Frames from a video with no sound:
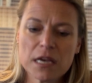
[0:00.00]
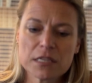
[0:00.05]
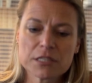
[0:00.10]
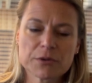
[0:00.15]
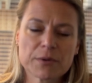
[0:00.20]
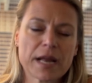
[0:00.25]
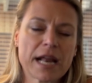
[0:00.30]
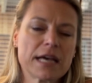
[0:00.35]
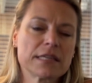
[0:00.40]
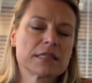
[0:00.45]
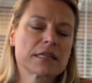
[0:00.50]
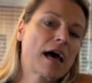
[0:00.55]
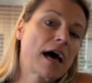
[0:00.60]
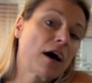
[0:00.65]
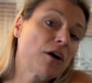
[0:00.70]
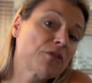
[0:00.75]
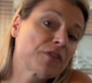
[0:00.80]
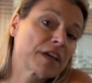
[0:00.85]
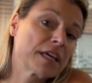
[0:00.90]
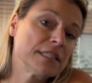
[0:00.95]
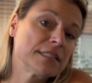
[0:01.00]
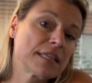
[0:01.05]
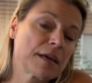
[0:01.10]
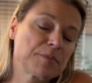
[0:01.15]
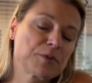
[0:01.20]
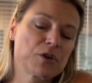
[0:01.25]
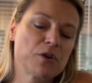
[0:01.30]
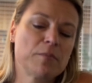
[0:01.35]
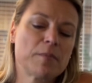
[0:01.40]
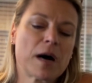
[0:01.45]
So it has a health
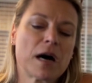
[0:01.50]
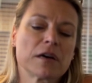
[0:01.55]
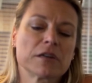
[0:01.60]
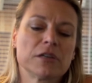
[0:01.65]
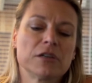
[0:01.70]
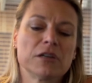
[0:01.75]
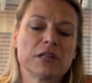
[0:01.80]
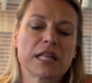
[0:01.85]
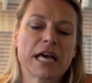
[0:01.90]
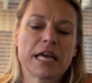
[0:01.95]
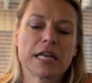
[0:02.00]
conceptual model